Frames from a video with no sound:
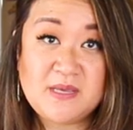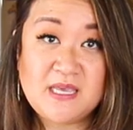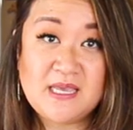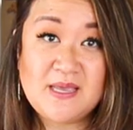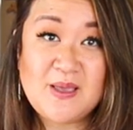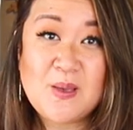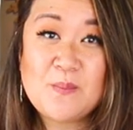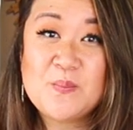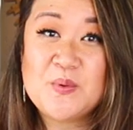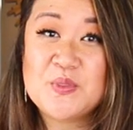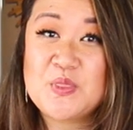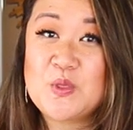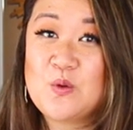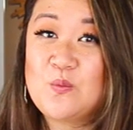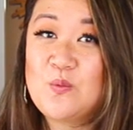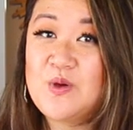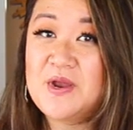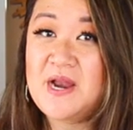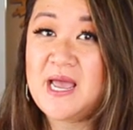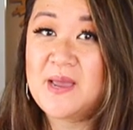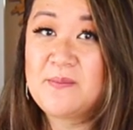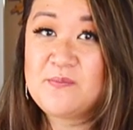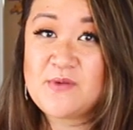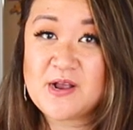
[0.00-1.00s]
me, but the
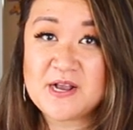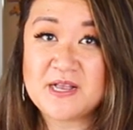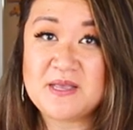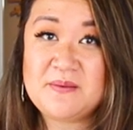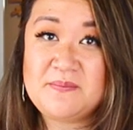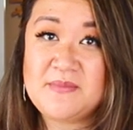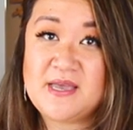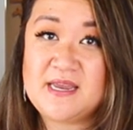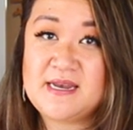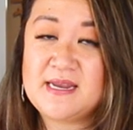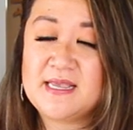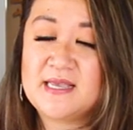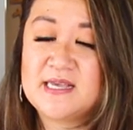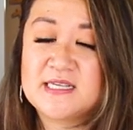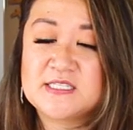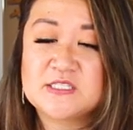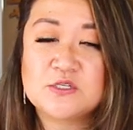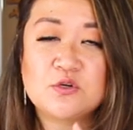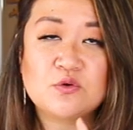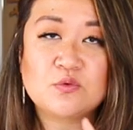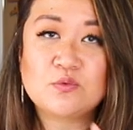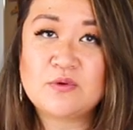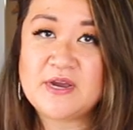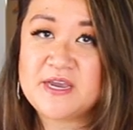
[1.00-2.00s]
one I'm recommending has
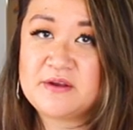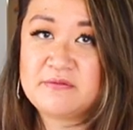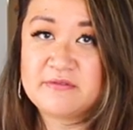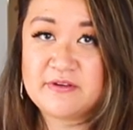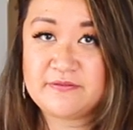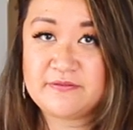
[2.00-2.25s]
great